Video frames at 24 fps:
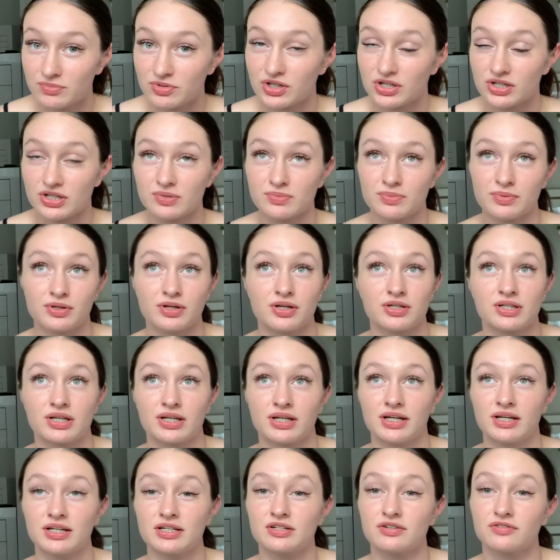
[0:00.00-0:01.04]
just because I
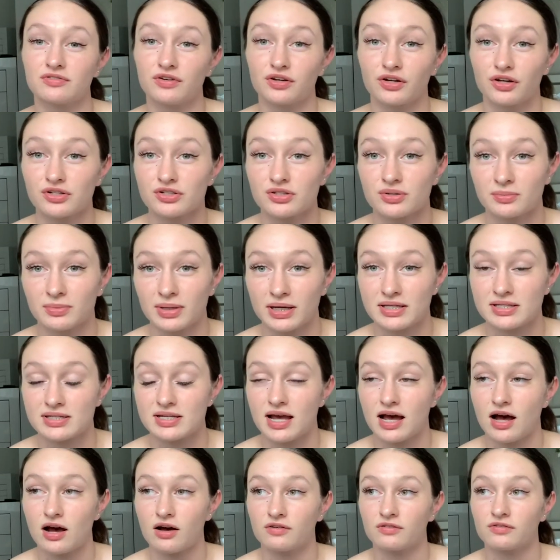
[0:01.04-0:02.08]
needed to focus on
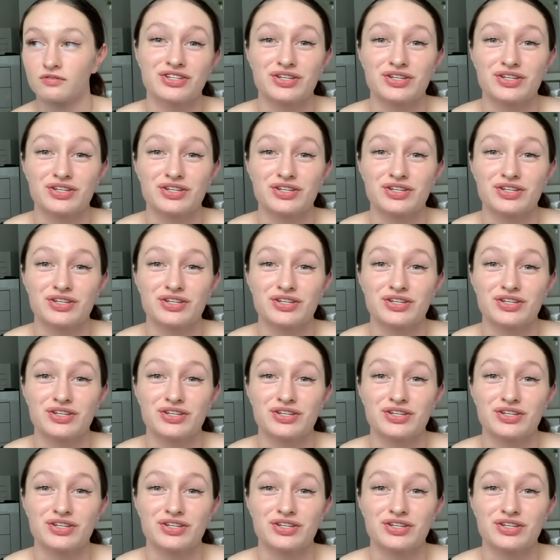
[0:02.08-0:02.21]
myself.